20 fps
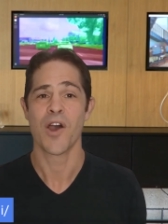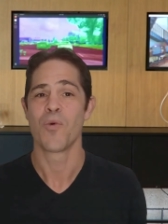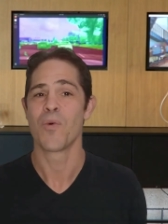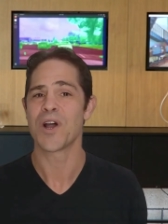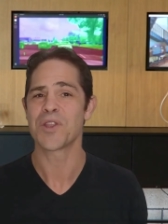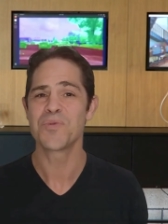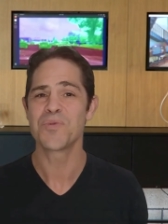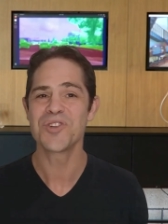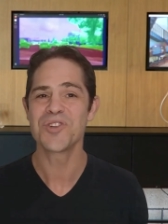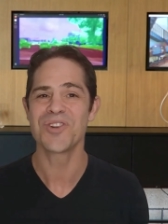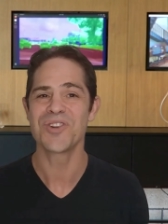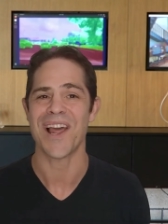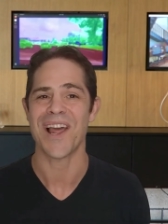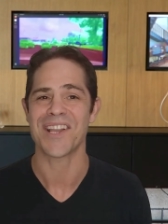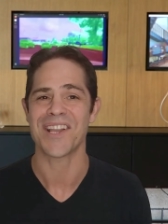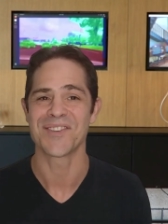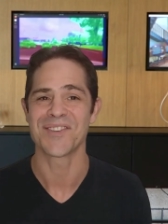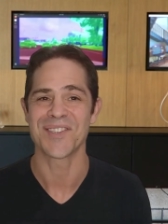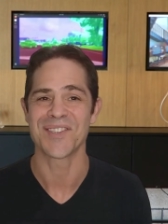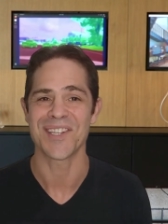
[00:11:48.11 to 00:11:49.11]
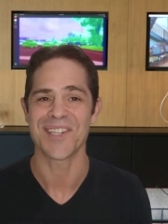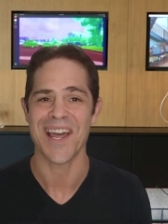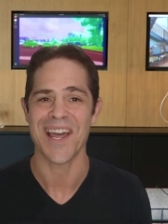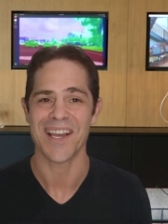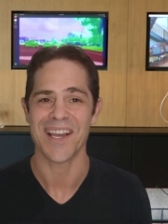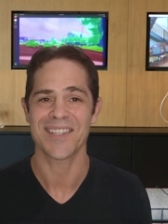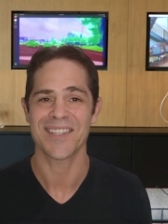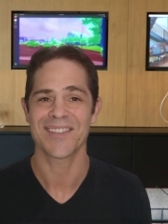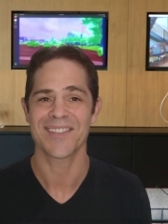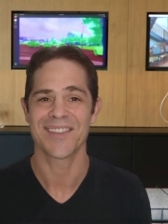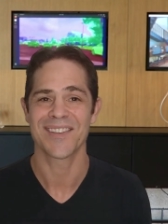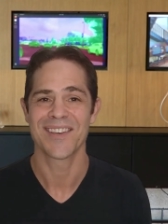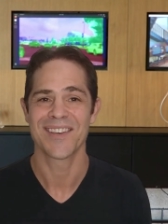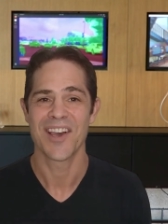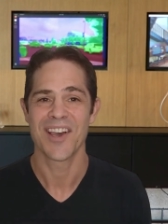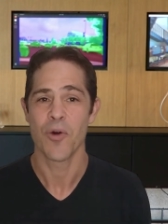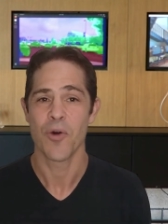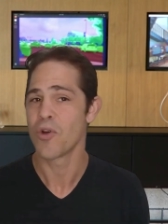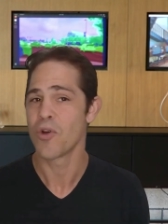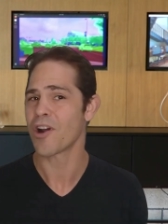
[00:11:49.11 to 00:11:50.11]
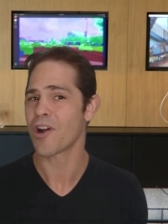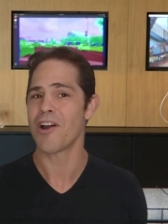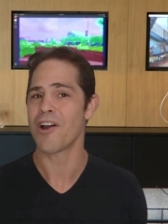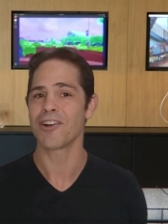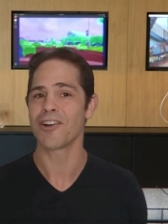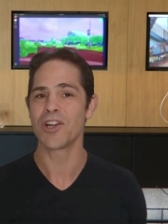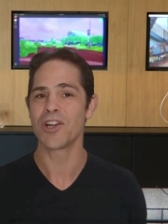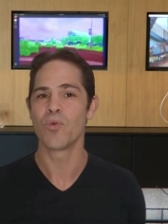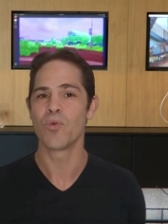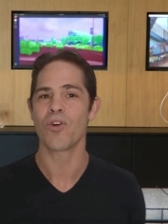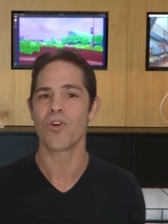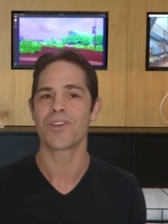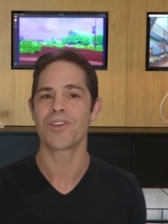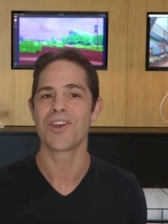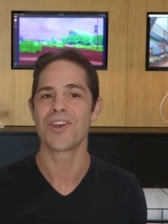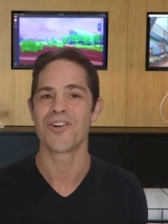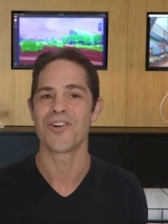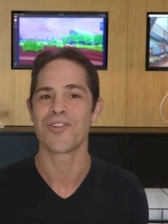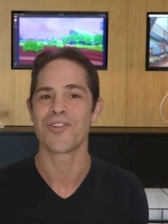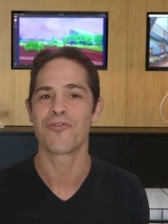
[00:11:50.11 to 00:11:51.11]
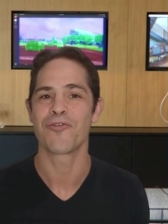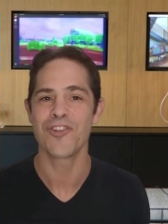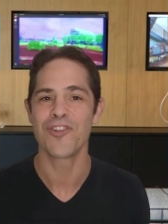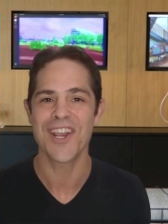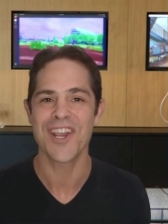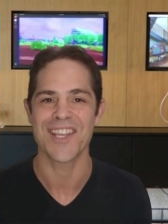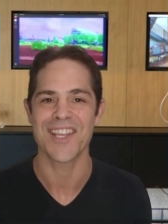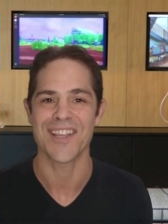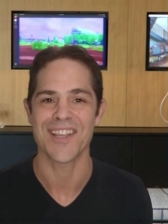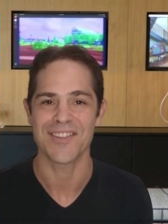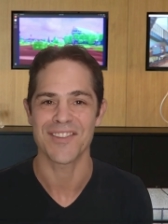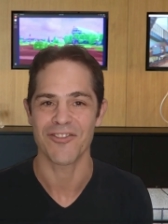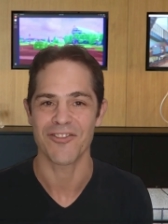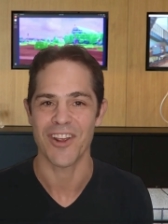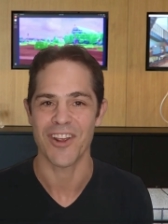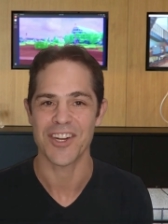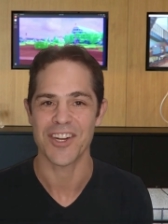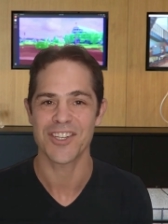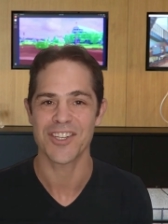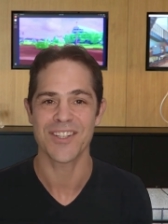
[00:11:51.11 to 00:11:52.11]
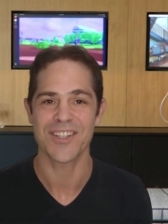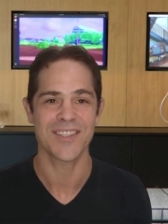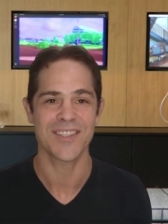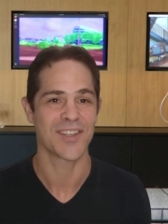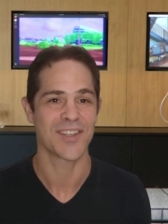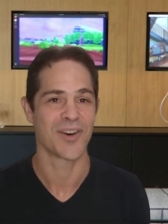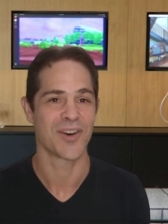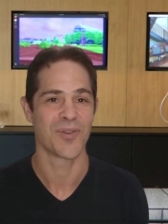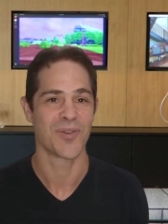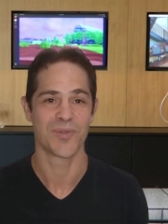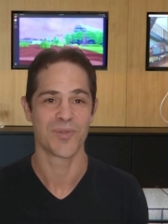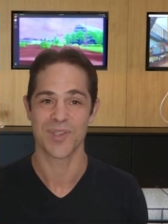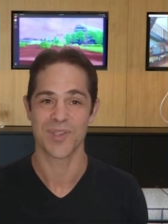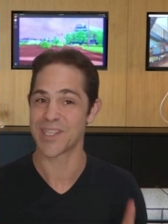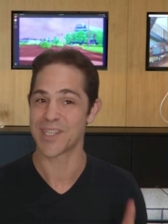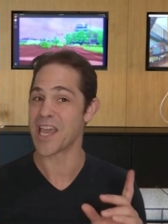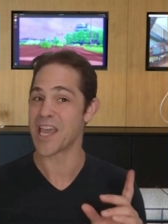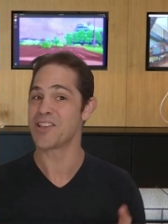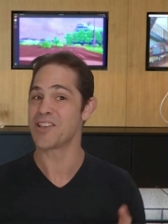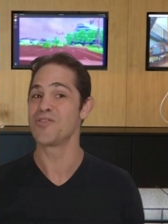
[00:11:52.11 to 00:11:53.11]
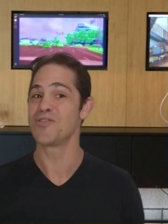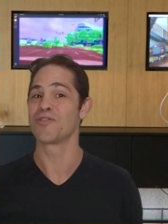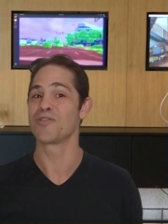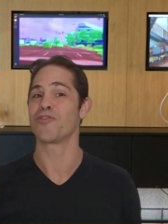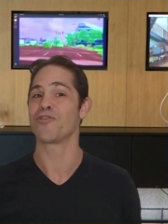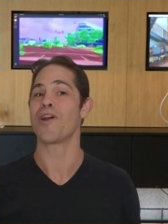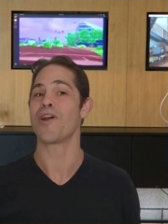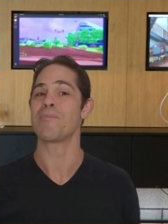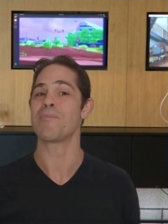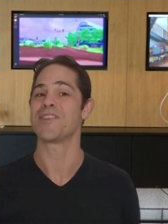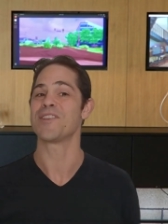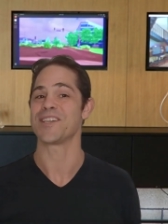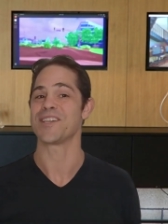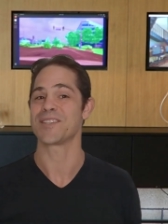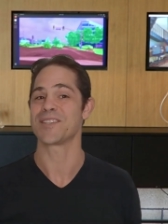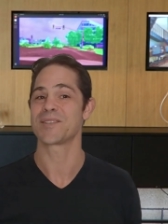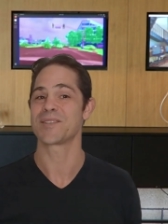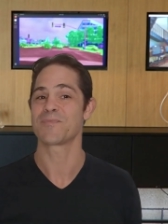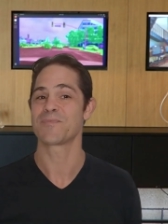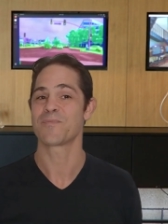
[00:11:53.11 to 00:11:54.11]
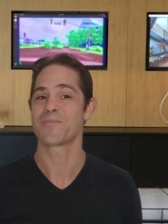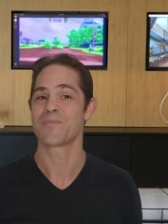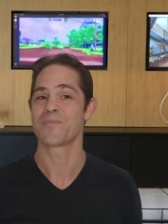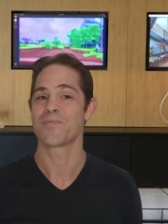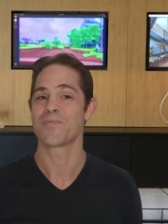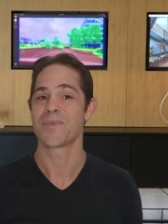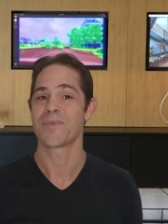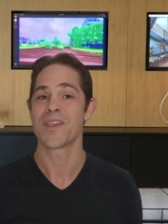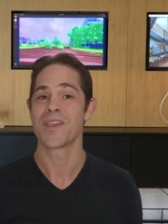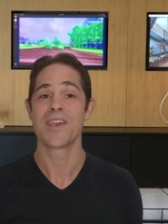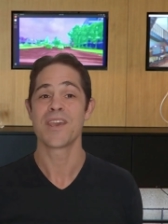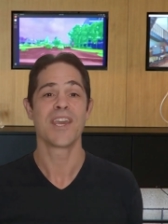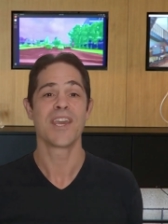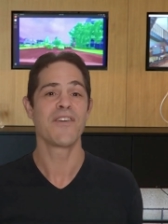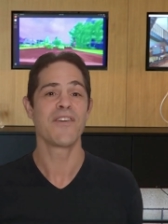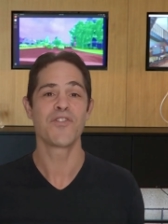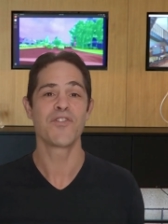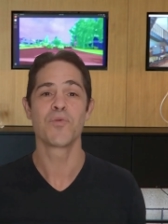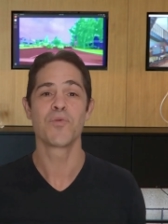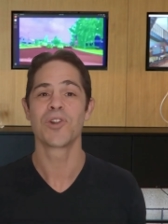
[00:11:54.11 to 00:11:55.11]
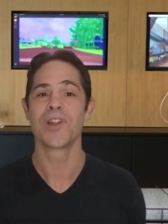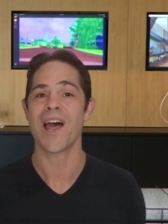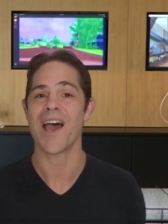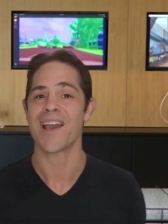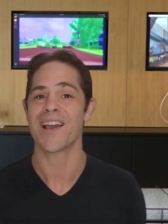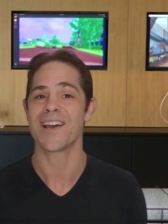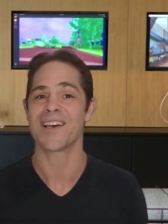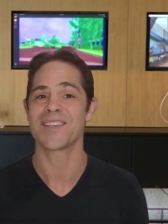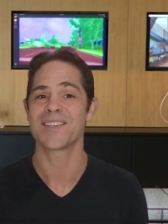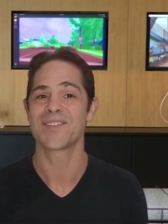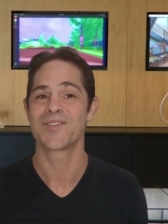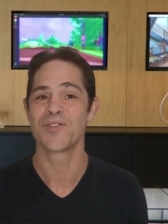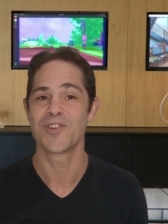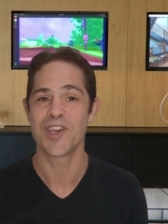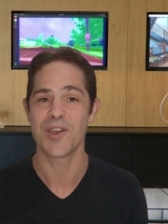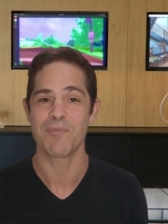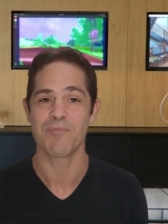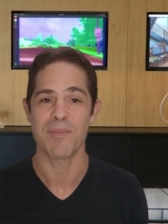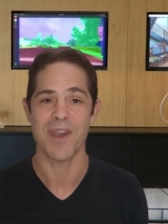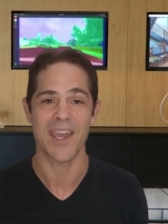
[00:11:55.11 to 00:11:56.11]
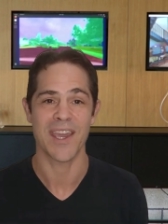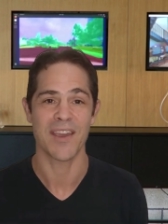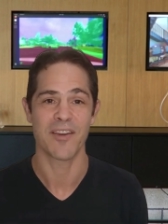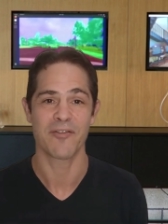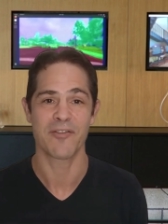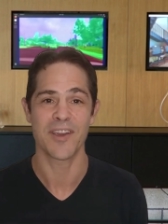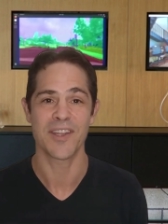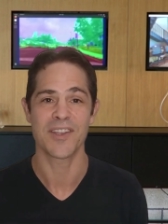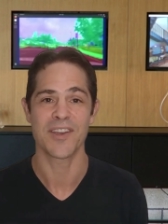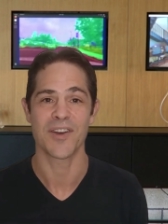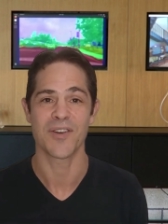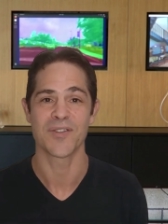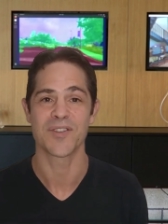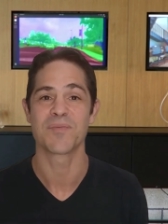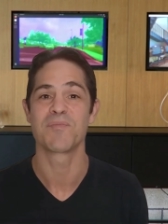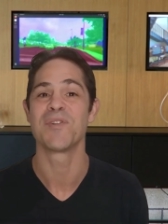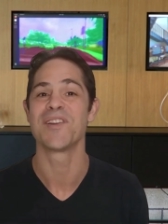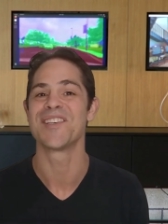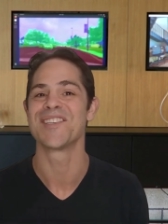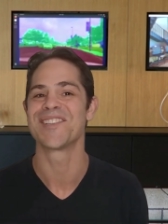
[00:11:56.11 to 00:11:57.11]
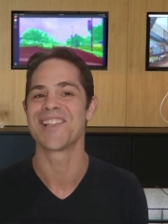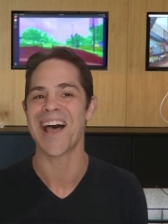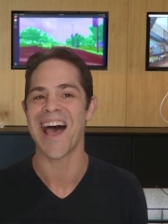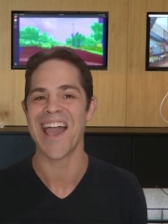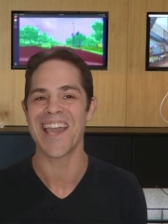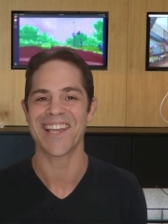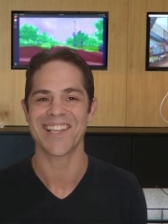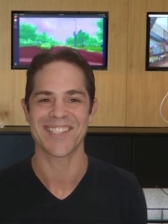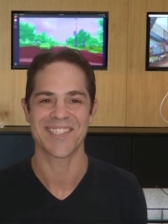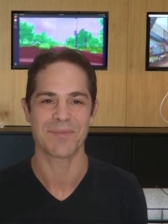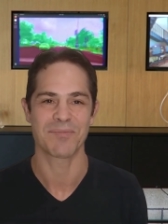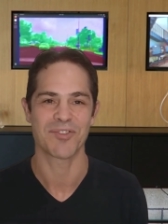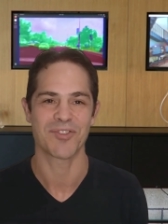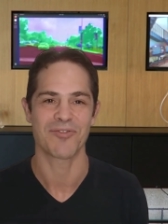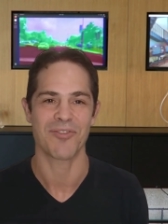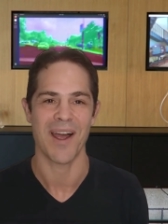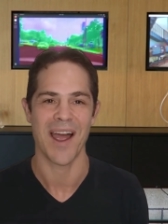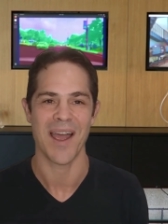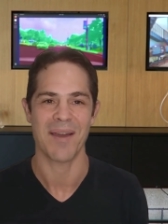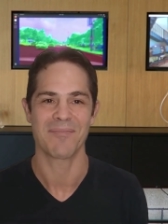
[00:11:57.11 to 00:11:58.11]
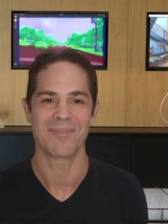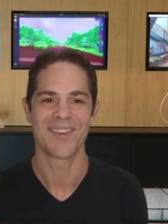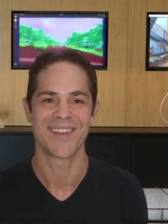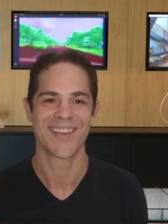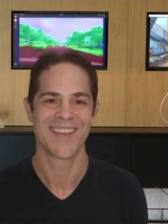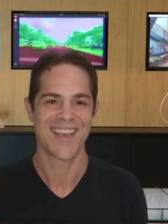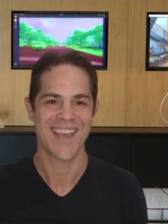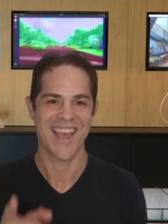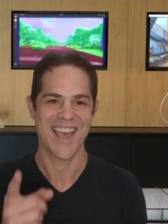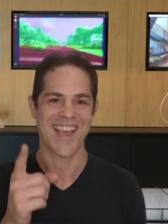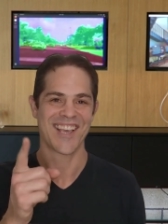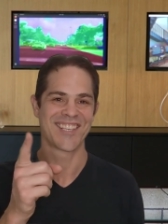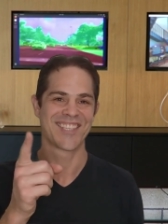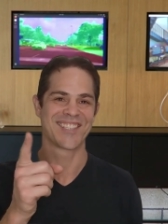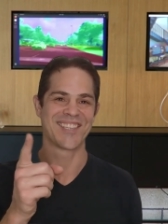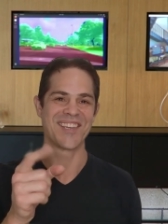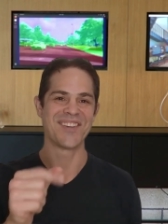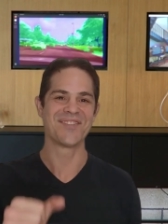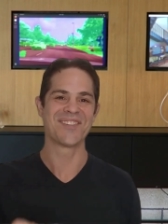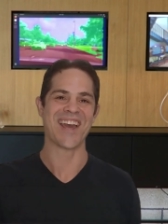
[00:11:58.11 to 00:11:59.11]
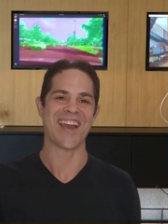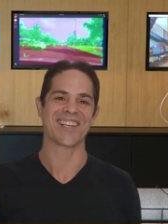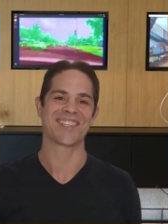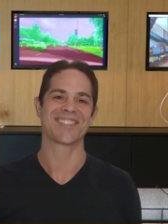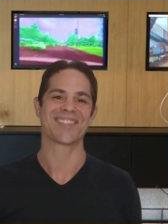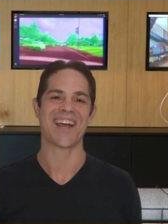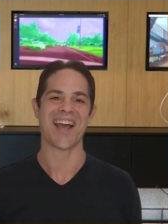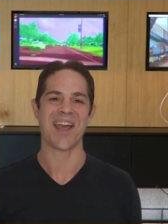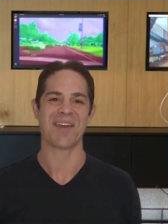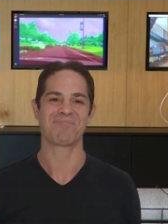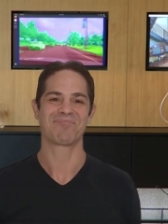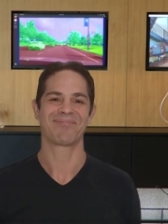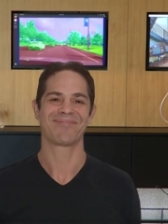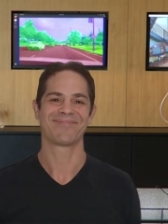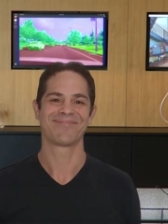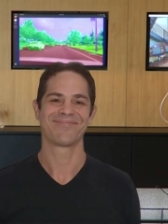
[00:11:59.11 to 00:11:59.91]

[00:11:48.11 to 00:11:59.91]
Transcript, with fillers: What would you like to see next? We are currently working on a Frigate integration, so stay tuned for updates. If you would like us to keep making videos, please like and subscribe. See you next time.